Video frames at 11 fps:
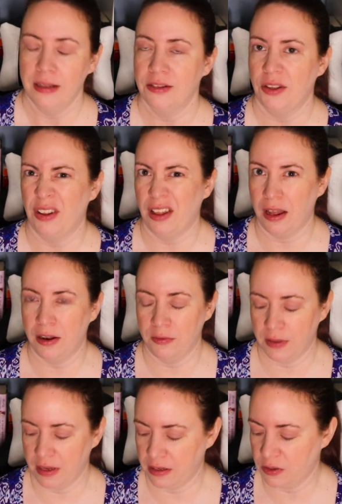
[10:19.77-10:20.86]
So a lot of
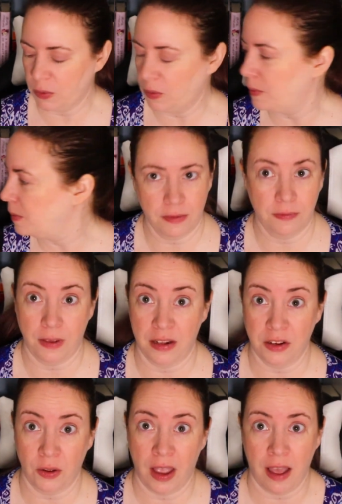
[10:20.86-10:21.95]
these will, if I
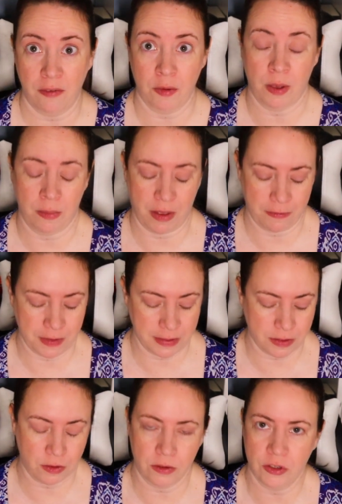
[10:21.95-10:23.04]
don't have them on my
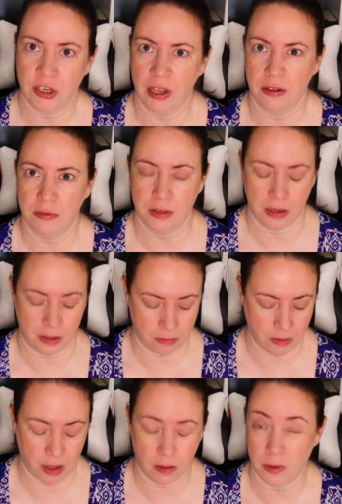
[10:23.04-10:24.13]
physical shelf, then
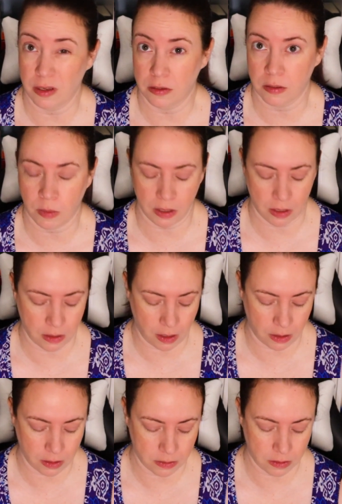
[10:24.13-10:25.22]
I'll be using my
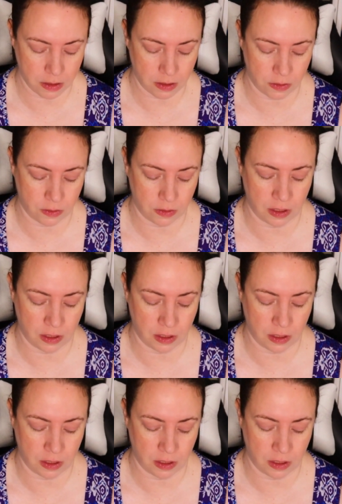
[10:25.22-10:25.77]
uh, Kindle